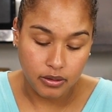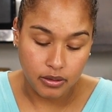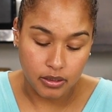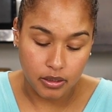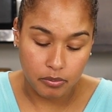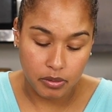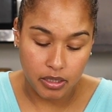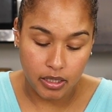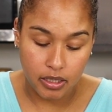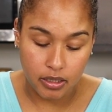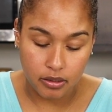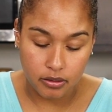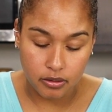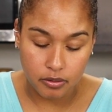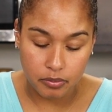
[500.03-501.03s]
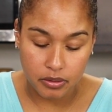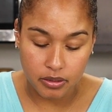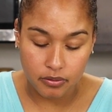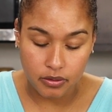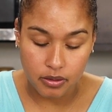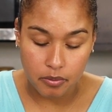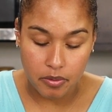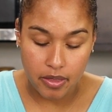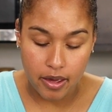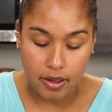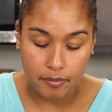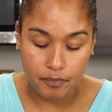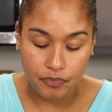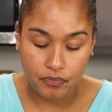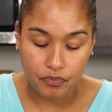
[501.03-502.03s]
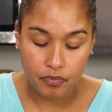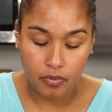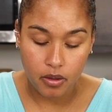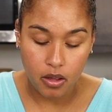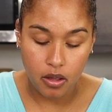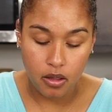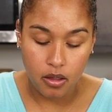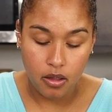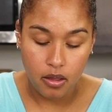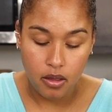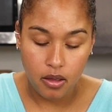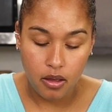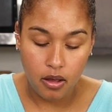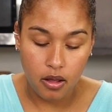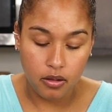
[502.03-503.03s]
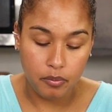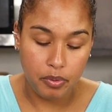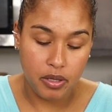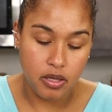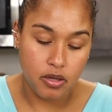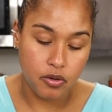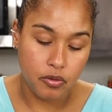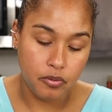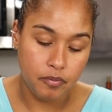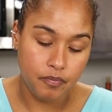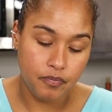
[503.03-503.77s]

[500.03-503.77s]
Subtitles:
And I'm gonna get a little bit of some of that jalapeno